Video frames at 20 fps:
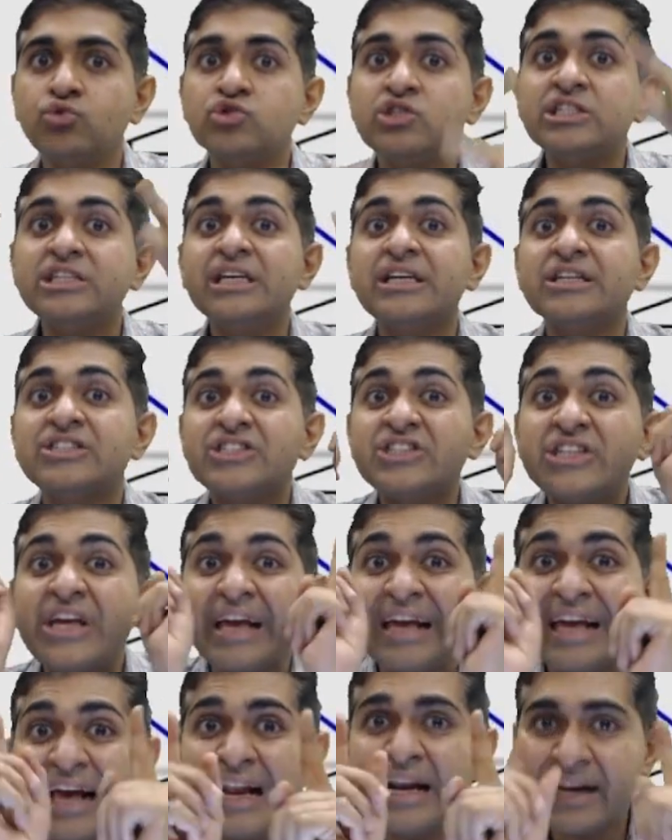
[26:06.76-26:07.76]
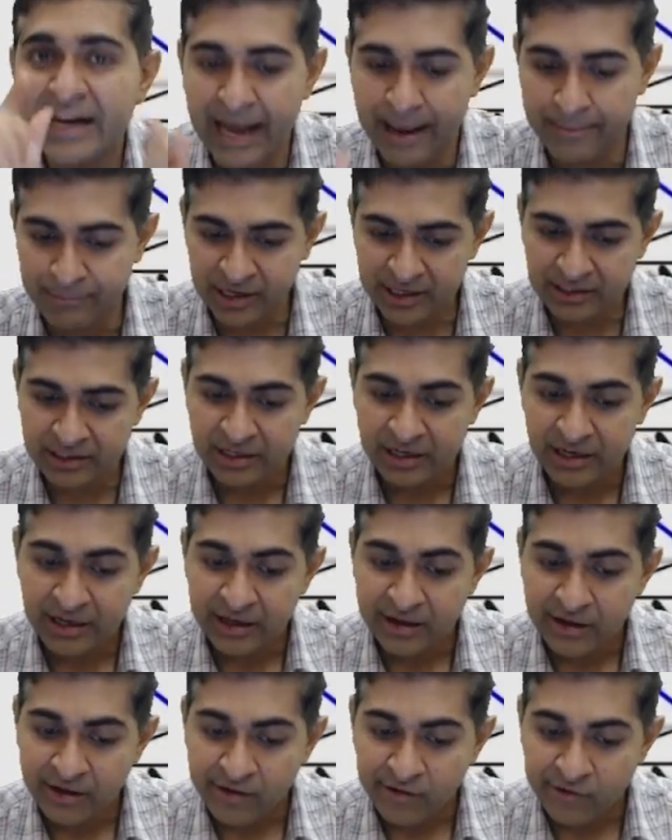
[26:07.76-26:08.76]
to see a single rabbit
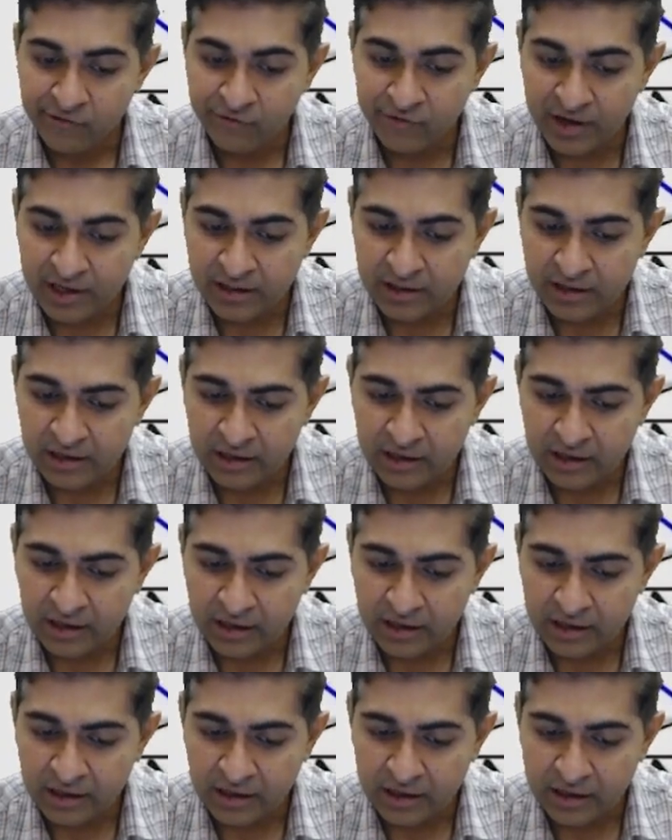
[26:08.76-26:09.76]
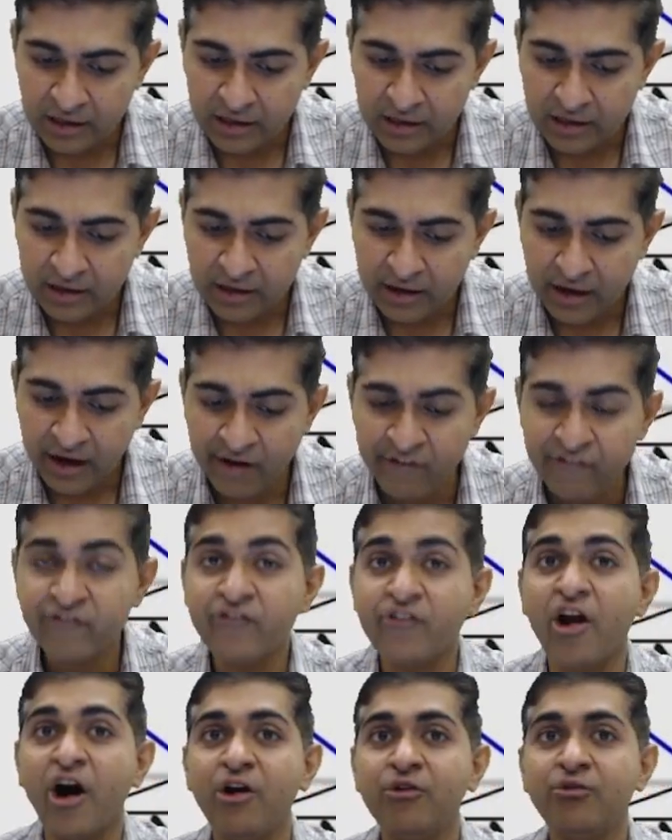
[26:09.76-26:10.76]
with a
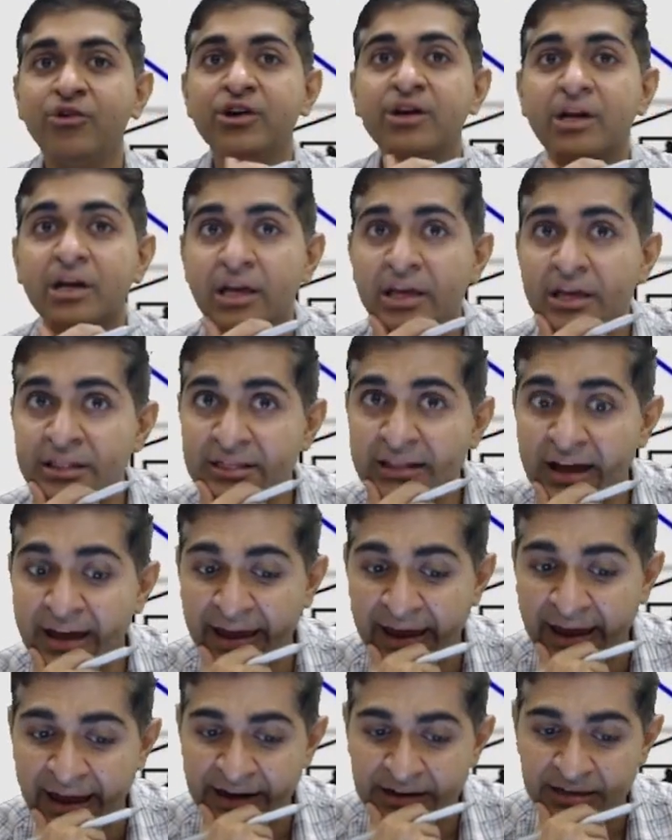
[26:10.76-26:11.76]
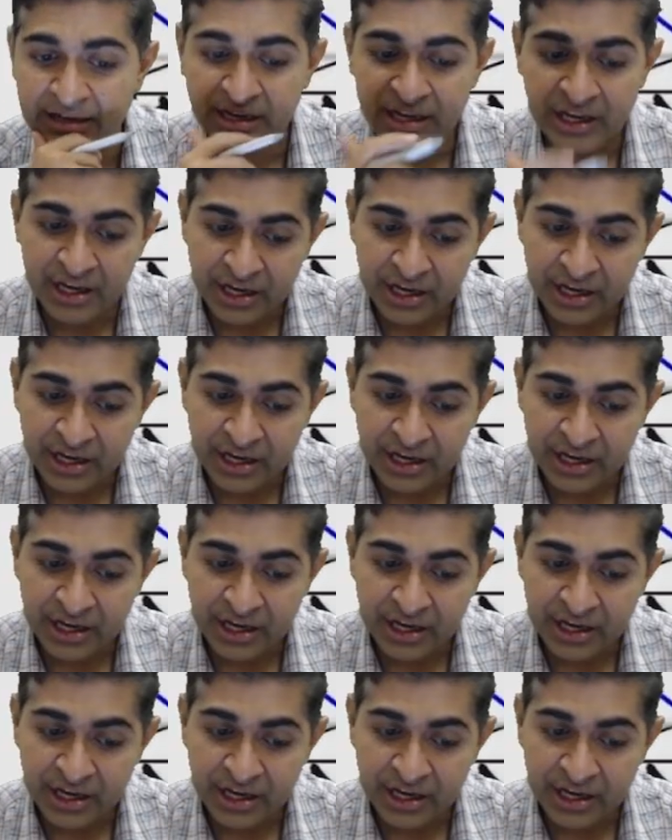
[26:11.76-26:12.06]
flower in the hand.